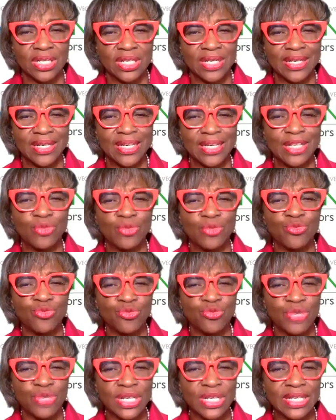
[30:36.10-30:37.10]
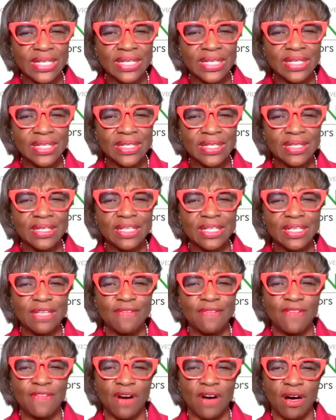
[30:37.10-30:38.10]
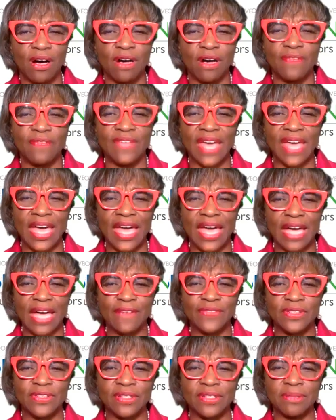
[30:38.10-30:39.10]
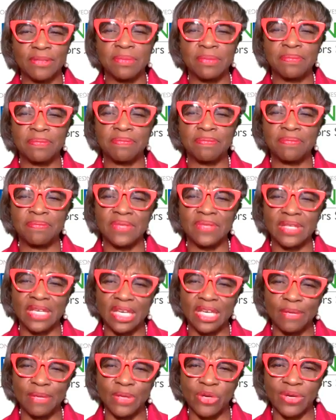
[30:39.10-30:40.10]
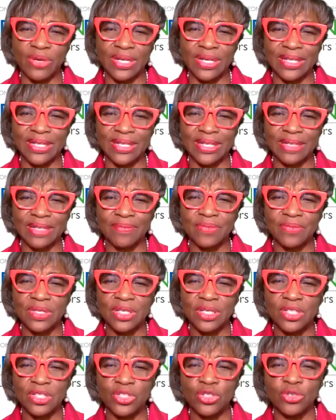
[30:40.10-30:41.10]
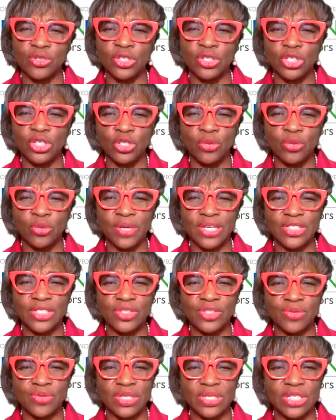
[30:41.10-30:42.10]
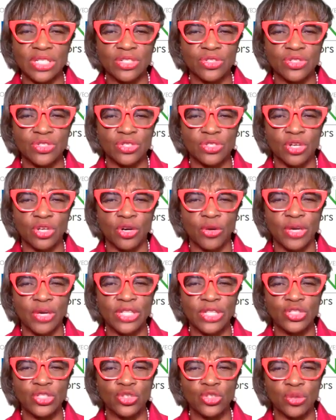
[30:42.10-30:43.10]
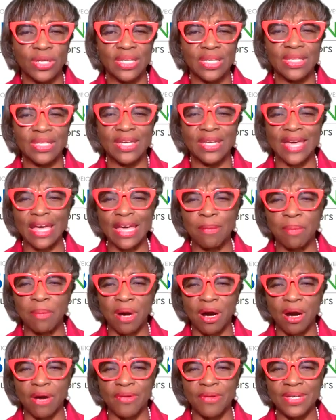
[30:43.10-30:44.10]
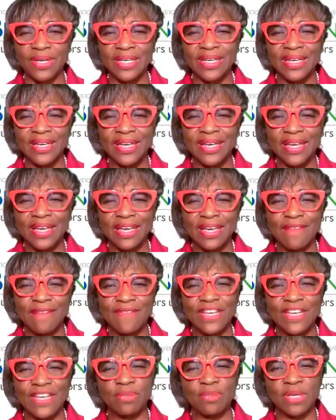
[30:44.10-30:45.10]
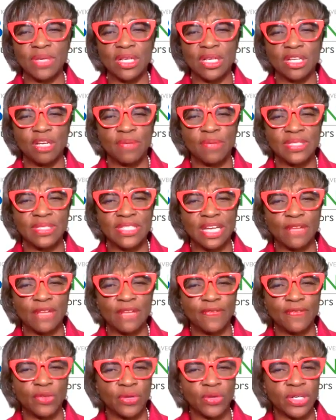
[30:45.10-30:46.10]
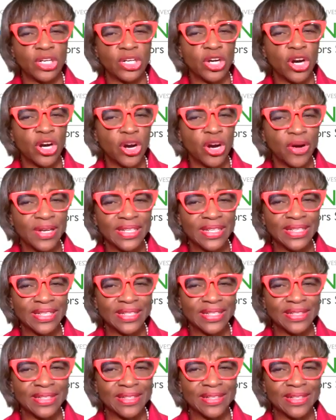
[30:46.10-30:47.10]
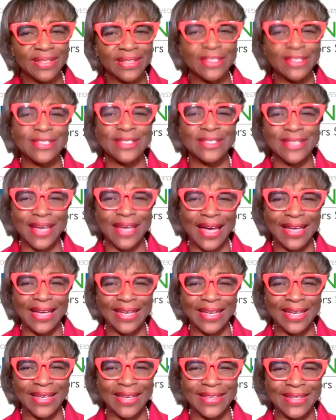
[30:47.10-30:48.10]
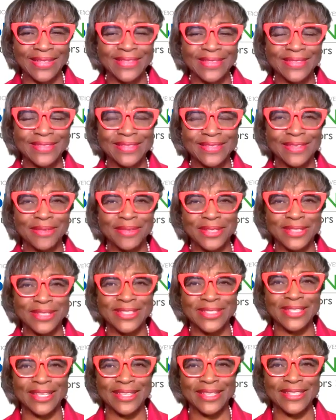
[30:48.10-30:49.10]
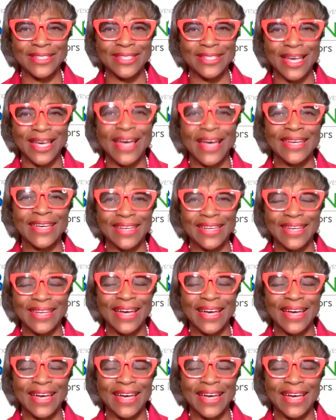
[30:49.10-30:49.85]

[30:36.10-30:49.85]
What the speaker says: it really evolved after immigrating to the US 3 years ago and joining the Agbari Investment Club in South Florida. Currently, and this is a highlight, I want to say this highlight.